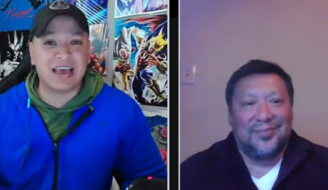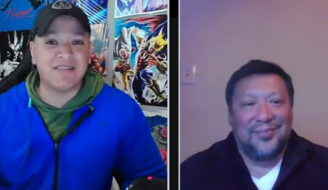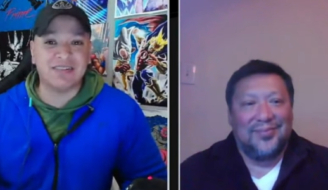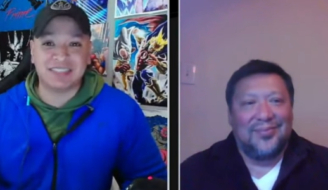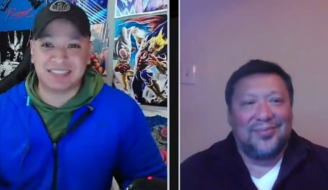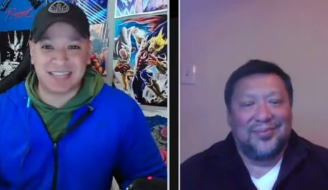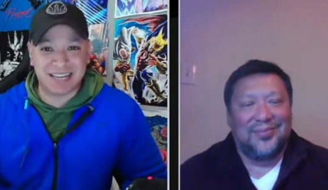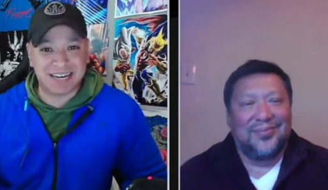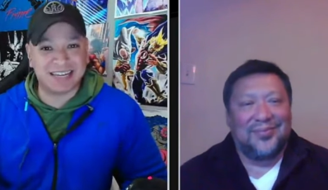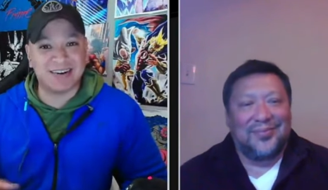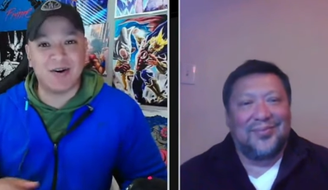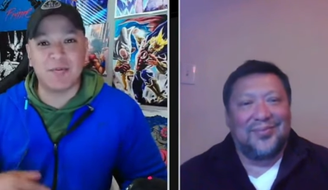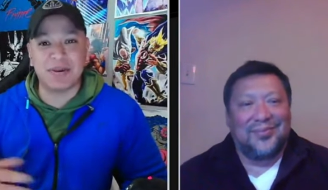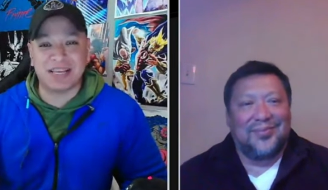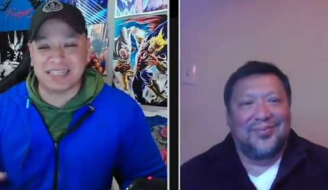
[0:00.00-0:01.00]

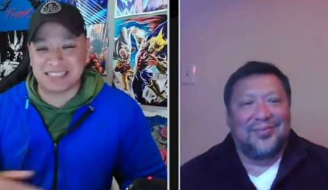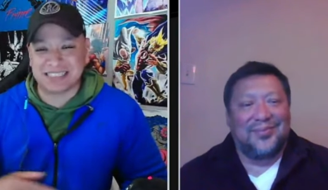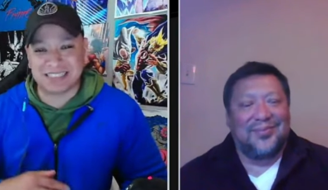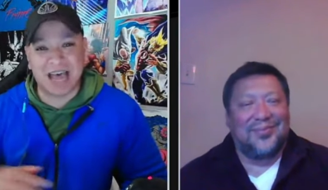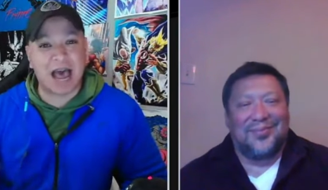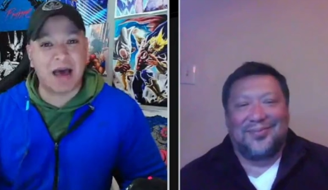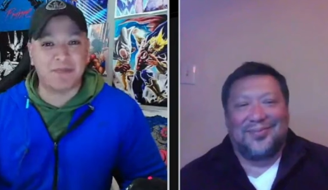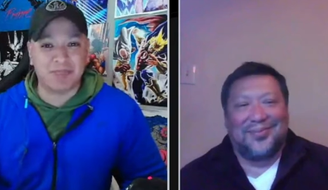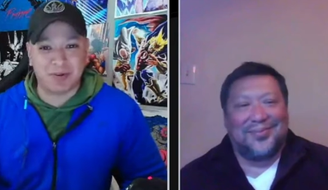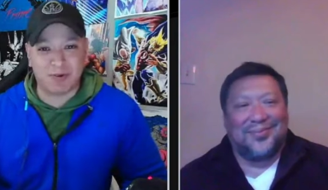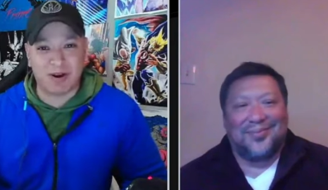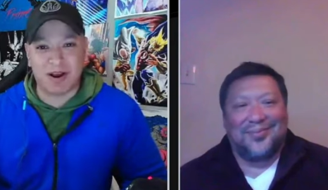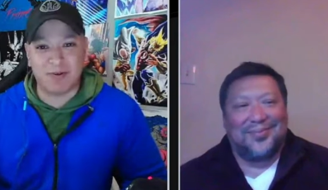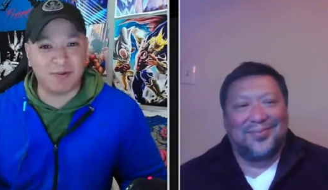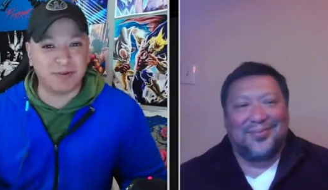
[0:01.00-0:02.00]
Speaker 1: devastating. Nobody can stop
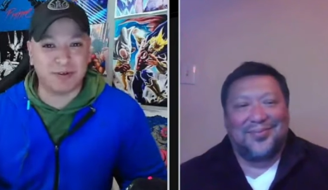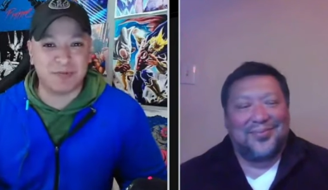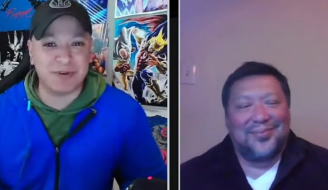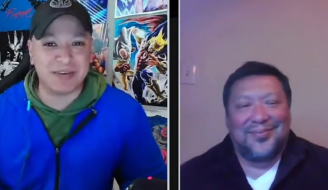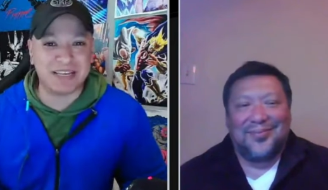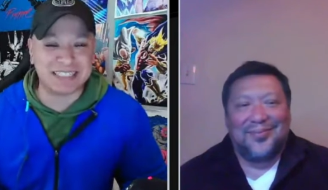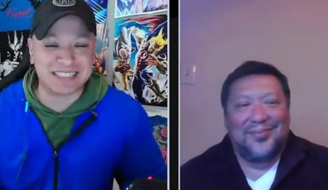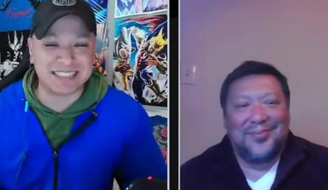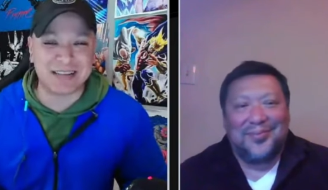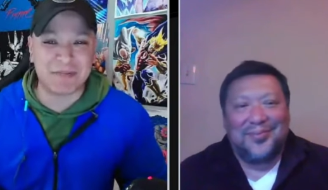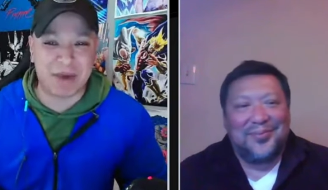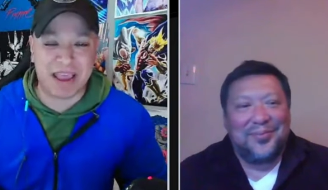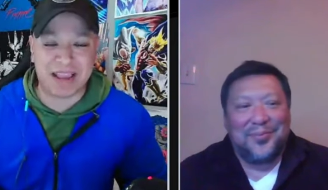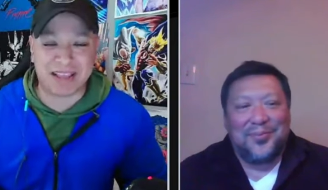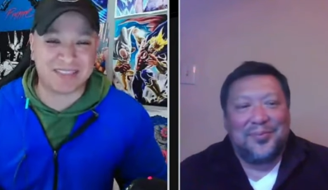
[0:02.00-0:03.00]
the Raul Dominguez
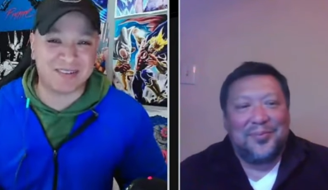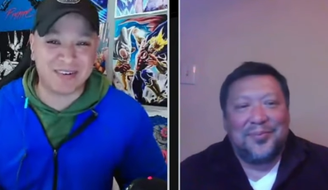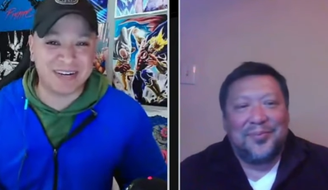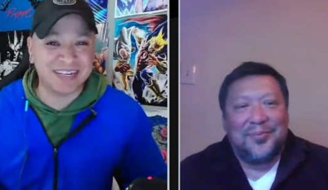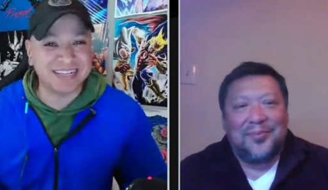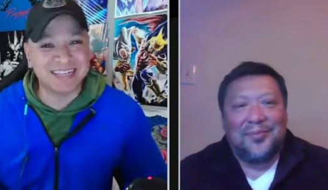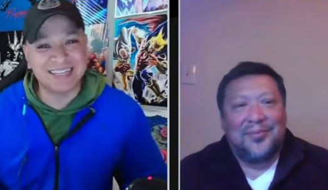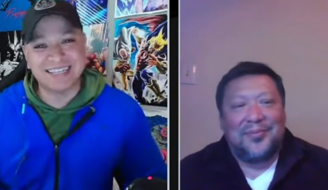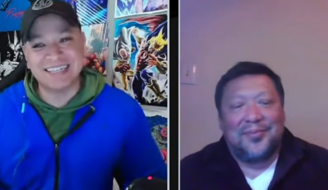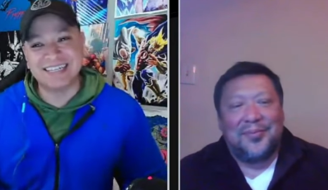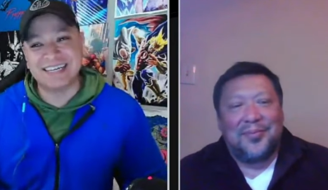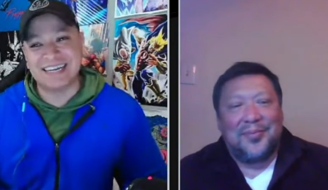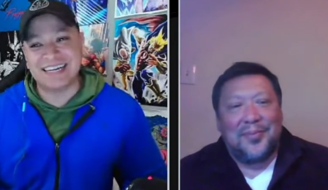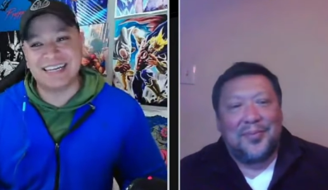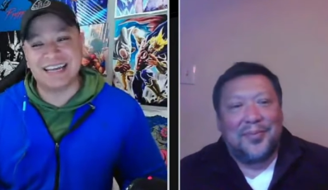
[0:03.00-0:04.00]
step back three.
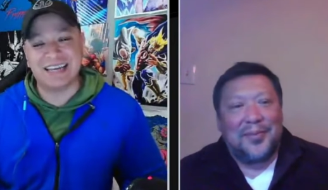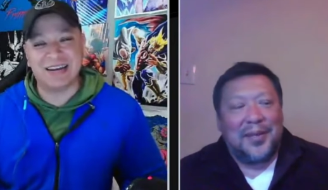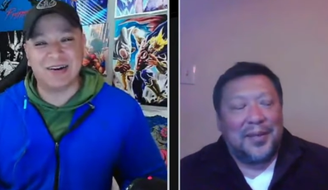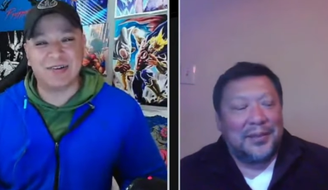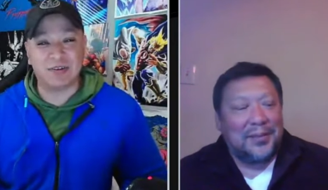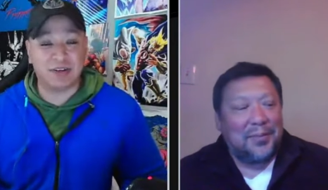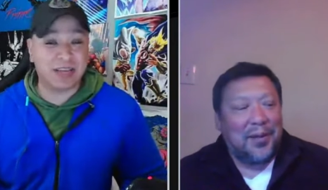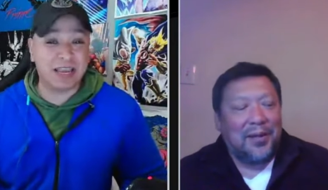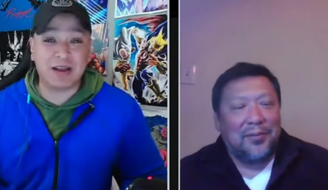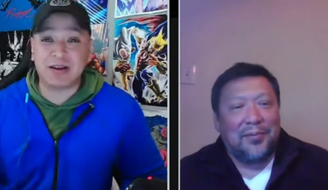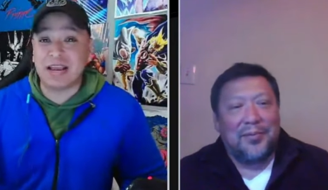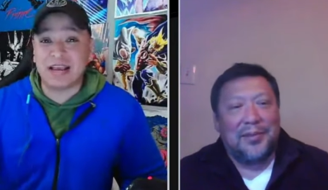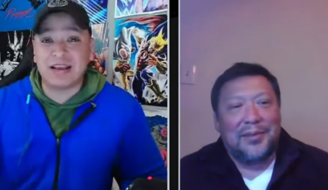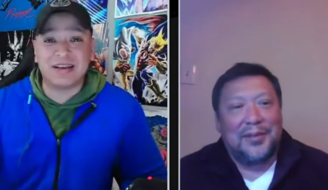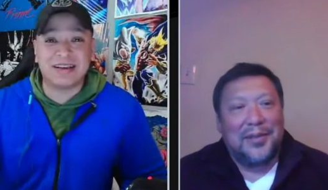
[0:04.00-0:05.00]
It, that's you know, a Mike,
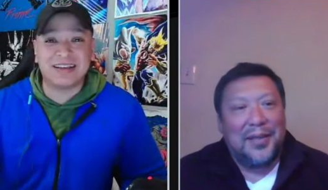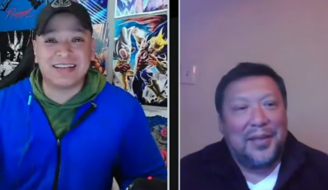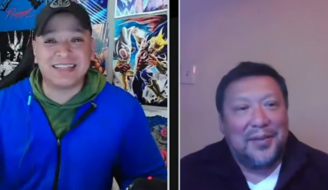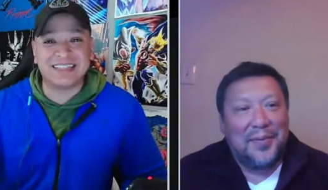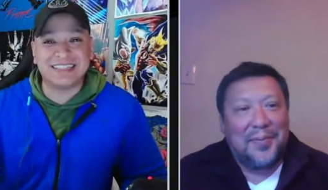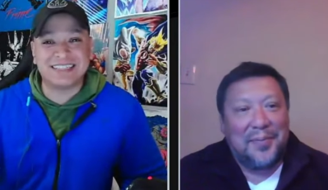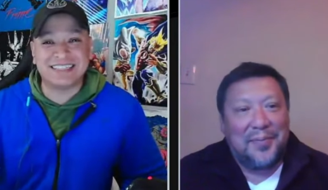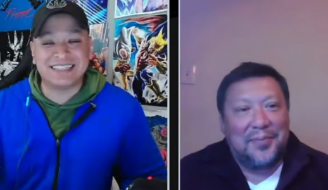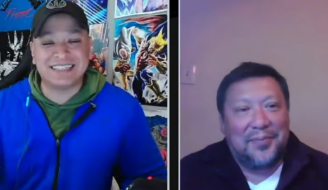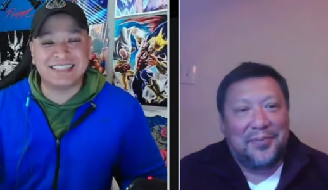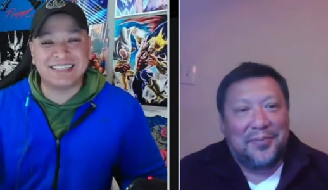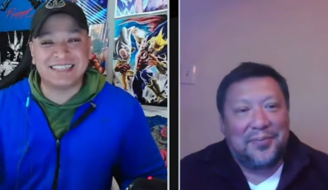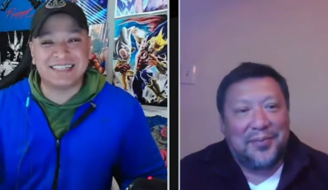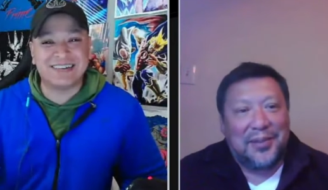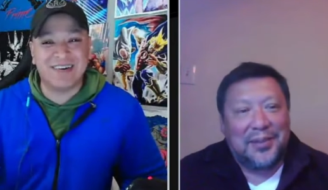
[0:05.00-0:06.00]
get, get,
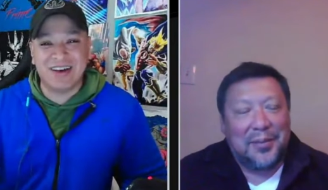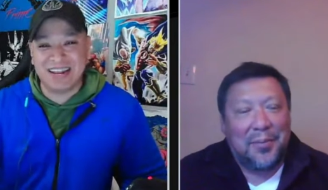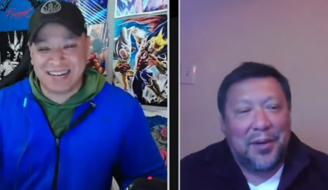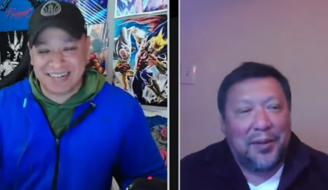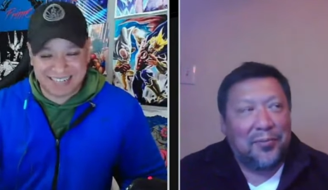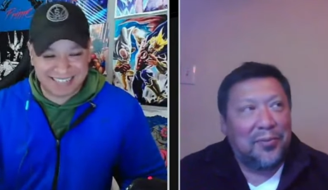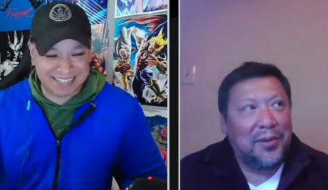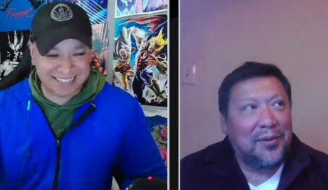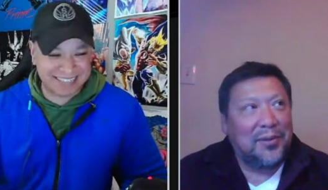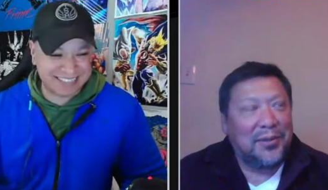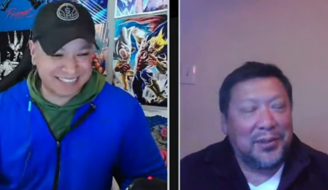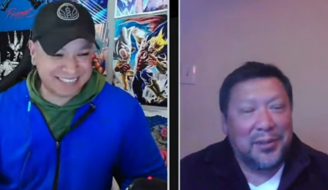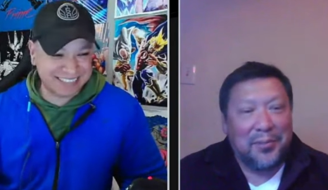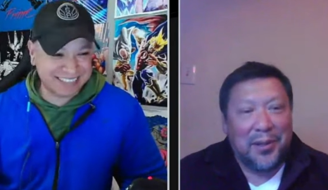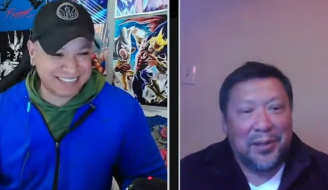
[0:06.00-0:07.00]
Speaker 2: that's a Mike
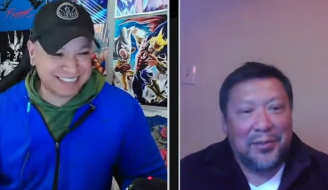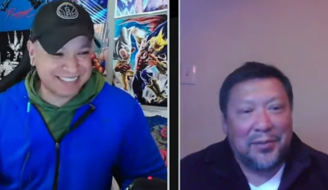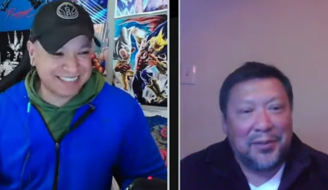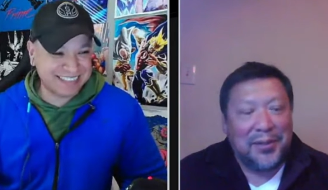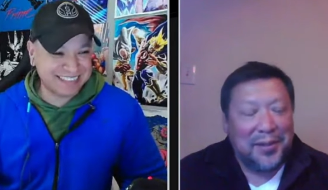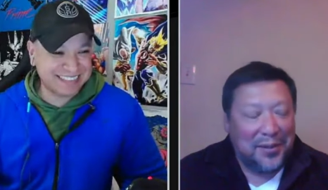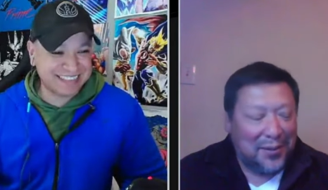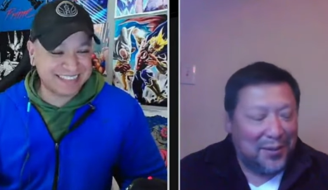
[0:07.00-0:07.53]
Fingers step back three